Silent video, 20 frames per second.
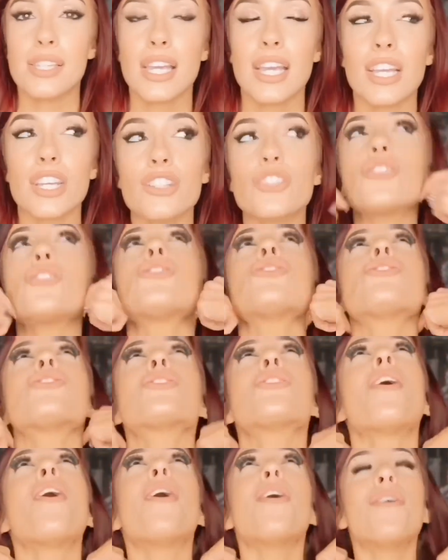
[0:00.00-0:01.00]
Like, it's
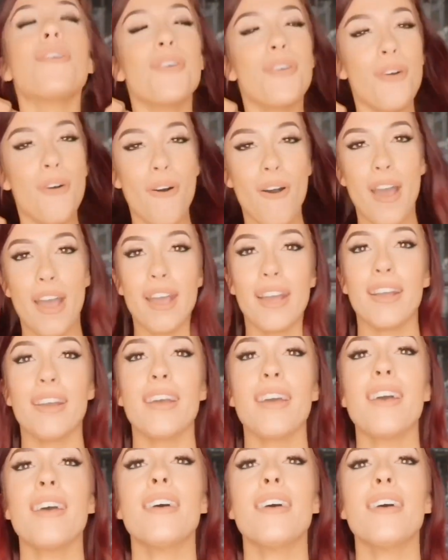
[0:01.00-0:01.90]
so annoying.